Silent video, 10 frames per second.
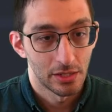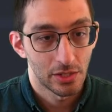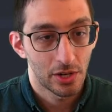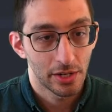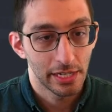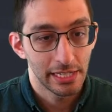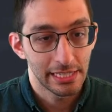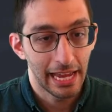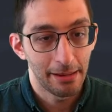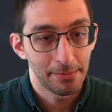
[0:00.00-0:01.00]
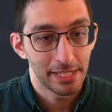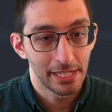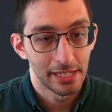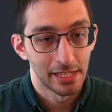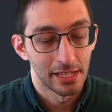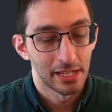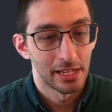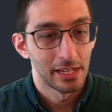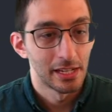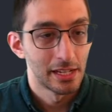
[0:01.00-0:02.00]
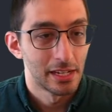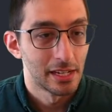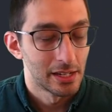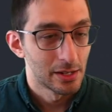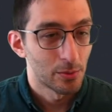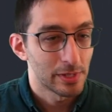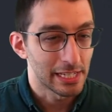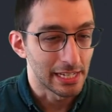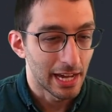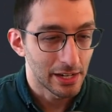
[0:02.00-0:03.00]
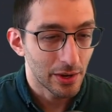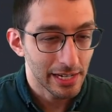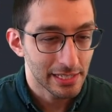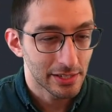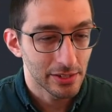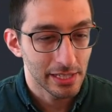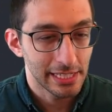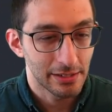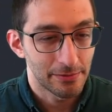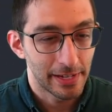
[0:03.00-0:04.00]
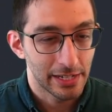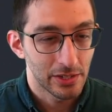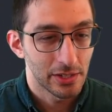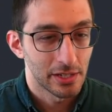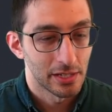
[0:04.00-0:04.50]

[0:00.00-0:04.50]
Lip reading: Target is empty. What does it not know how to serialize a vector?